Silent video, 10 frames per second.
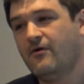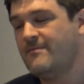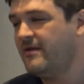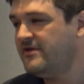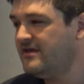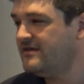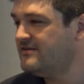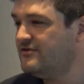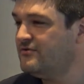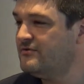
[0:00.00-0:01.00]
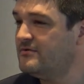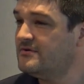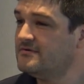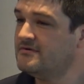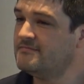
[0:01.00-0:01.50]
maybe you
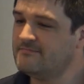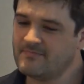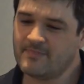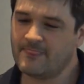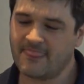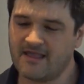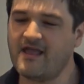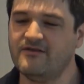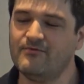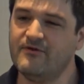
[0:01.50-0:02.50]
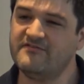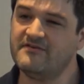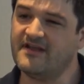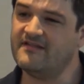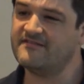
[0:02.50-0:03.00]
lose your
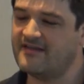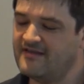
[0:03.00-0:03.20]
disk.